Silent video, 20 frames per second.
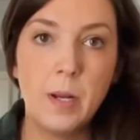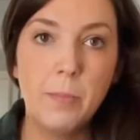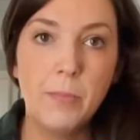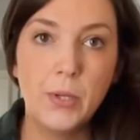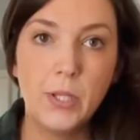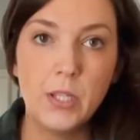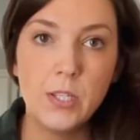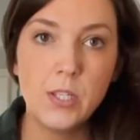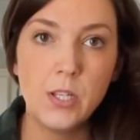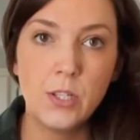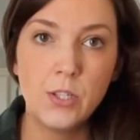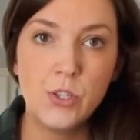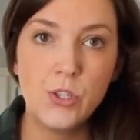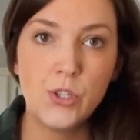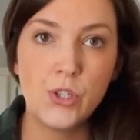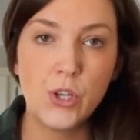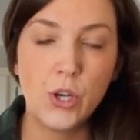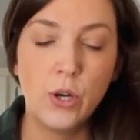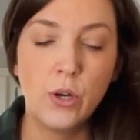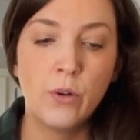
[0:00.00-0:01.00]
put this on the
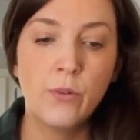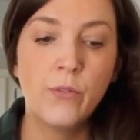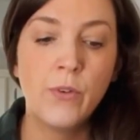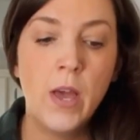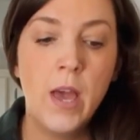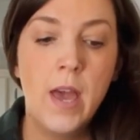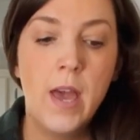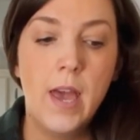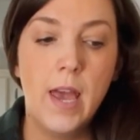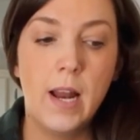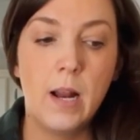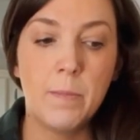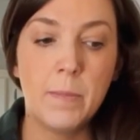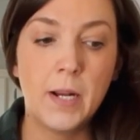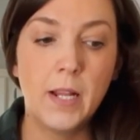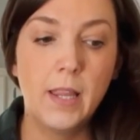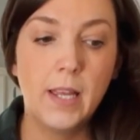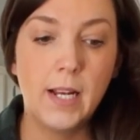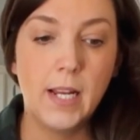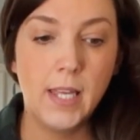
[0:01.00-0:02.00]
stove and I'm gonna
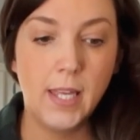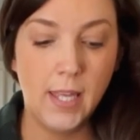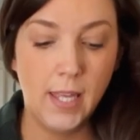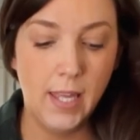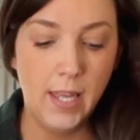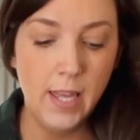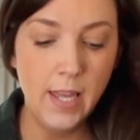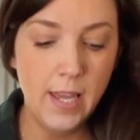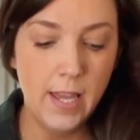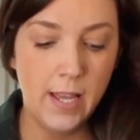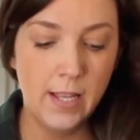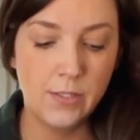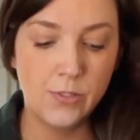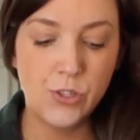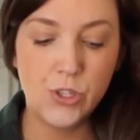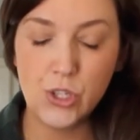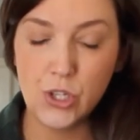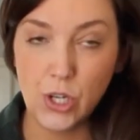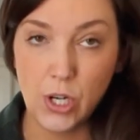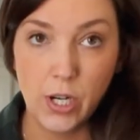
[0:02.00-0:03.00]
let it heat and
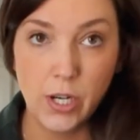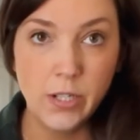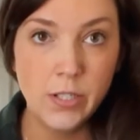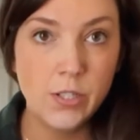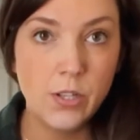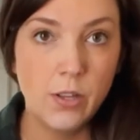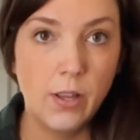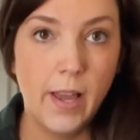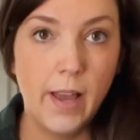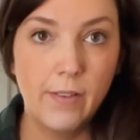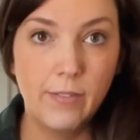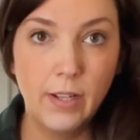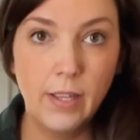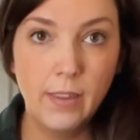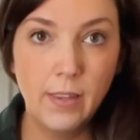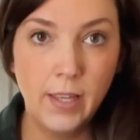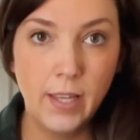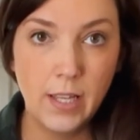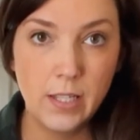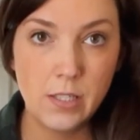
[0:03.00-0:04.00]
stir until
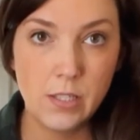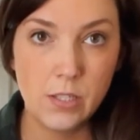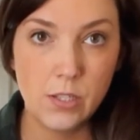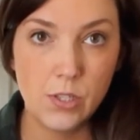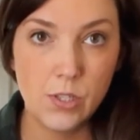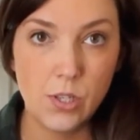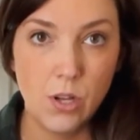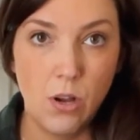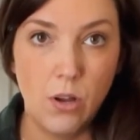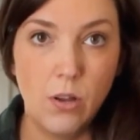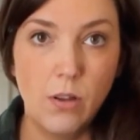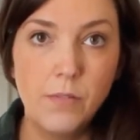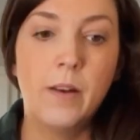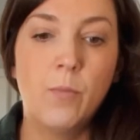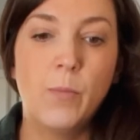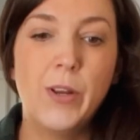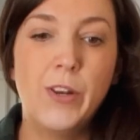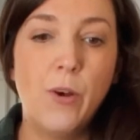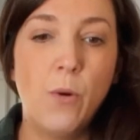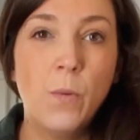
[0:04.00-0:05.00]
everything gets dissolved.
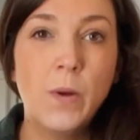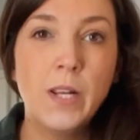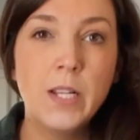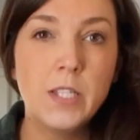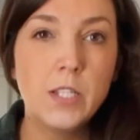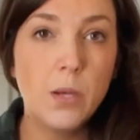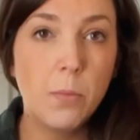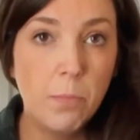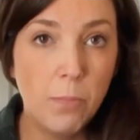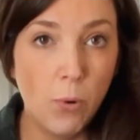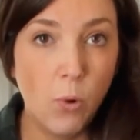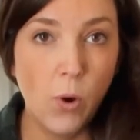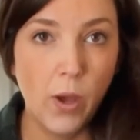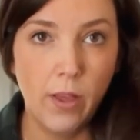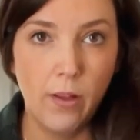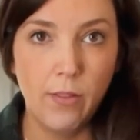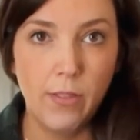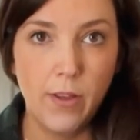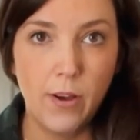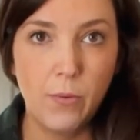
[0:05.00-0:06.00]
We don't want it to
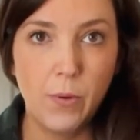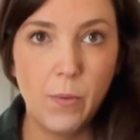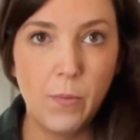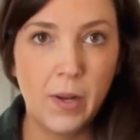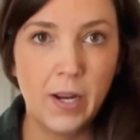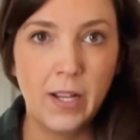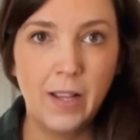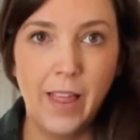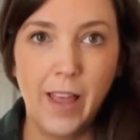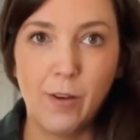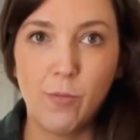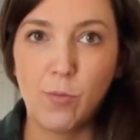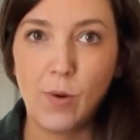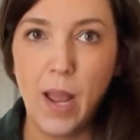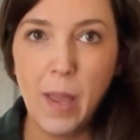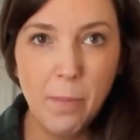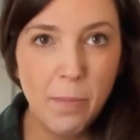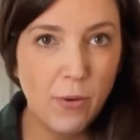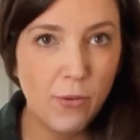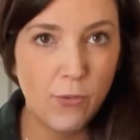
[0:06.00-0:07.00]
boil though. We want it like
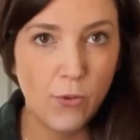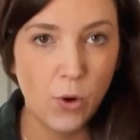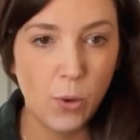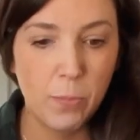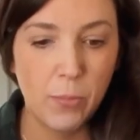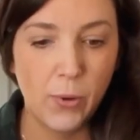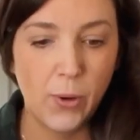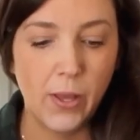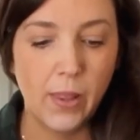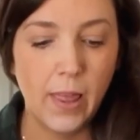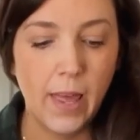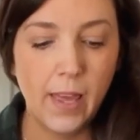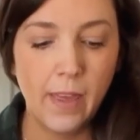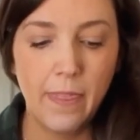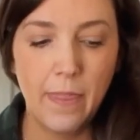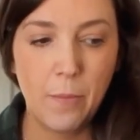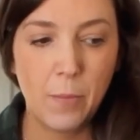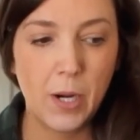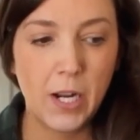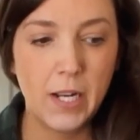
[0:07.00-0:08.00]
right before boiling, and
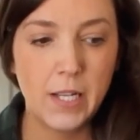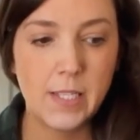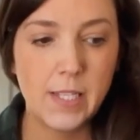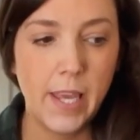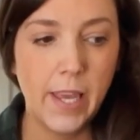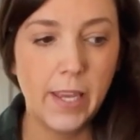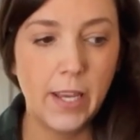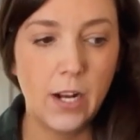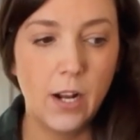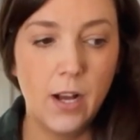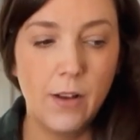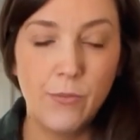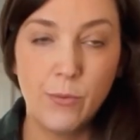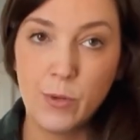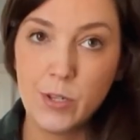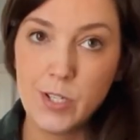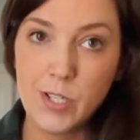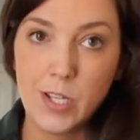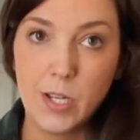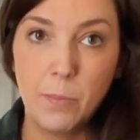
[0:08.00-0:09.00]
then we're gonna take it off and
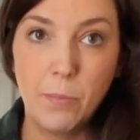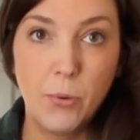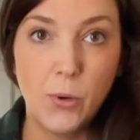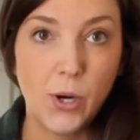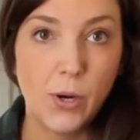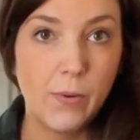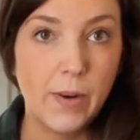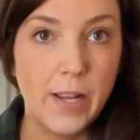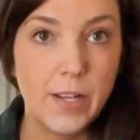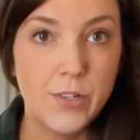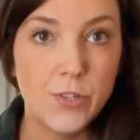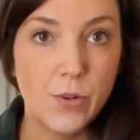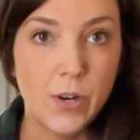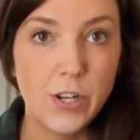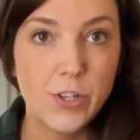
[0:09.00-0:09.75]
we're just gonna pour it right into our